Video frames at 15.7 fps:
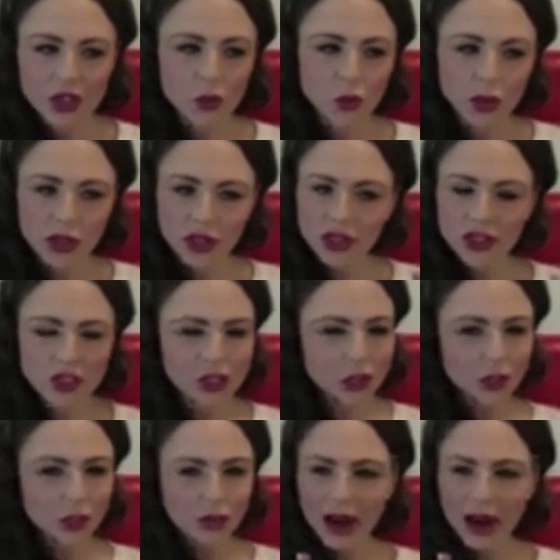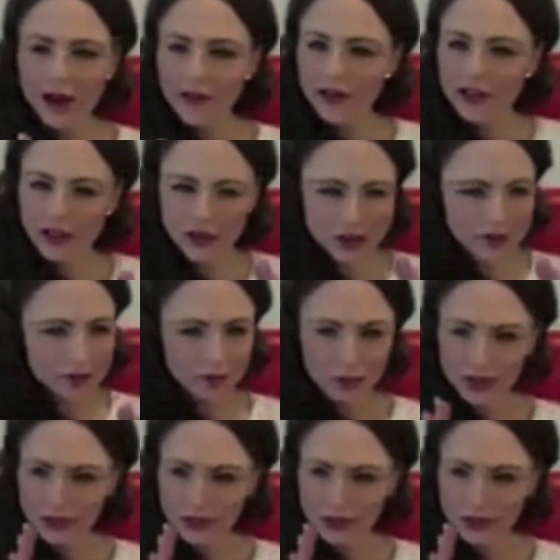switch into new characters.